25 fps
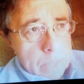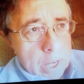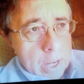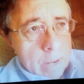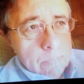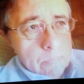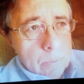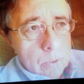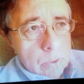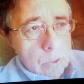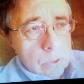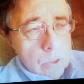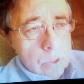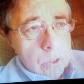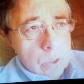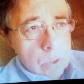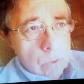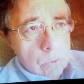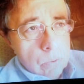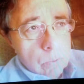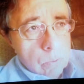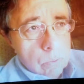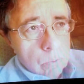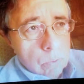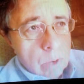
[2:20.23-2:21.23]
people's
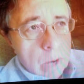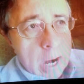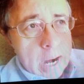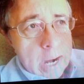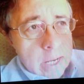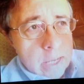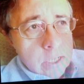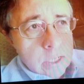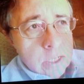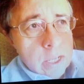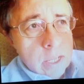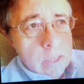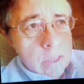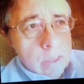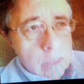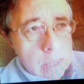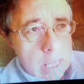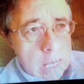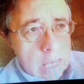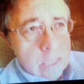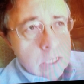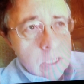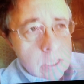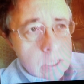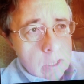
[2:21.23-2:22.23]
rights.
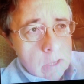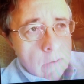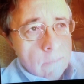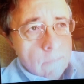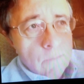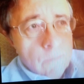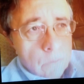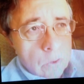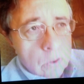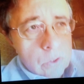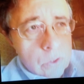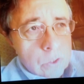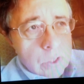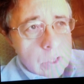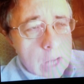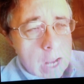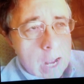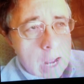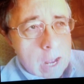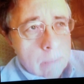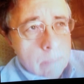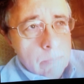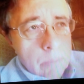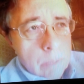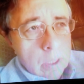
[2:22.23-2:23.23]
That's their first
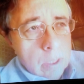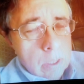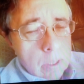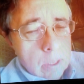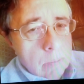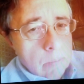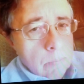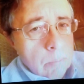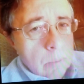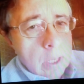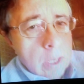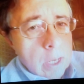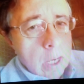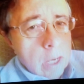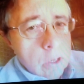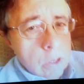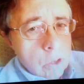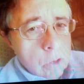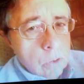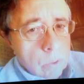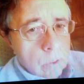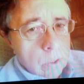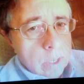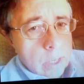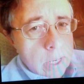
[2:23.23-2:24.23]

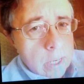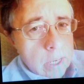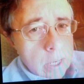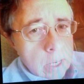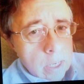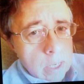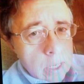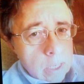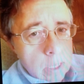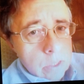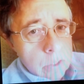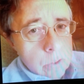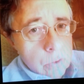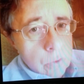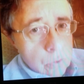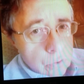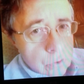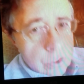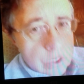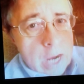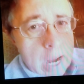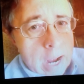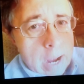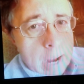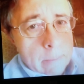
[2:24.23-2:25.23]
obligatory
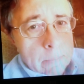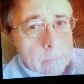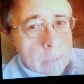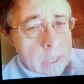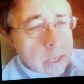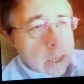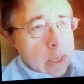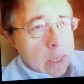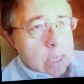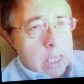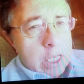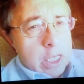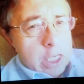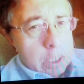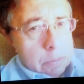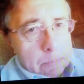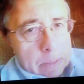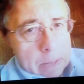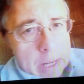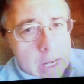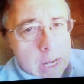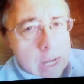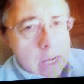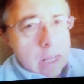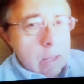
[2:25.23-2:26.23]
job.
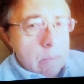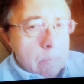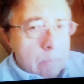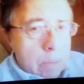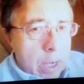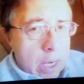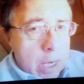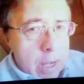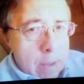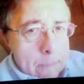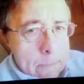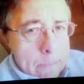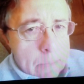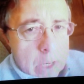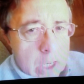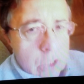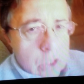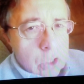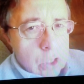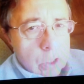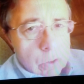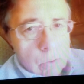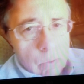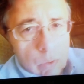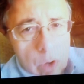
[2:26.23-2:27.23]
Spending the money,
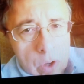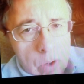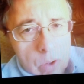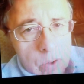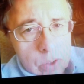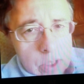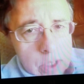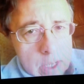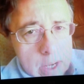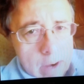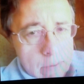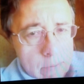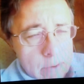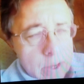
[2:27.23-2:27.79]
budget, roads, and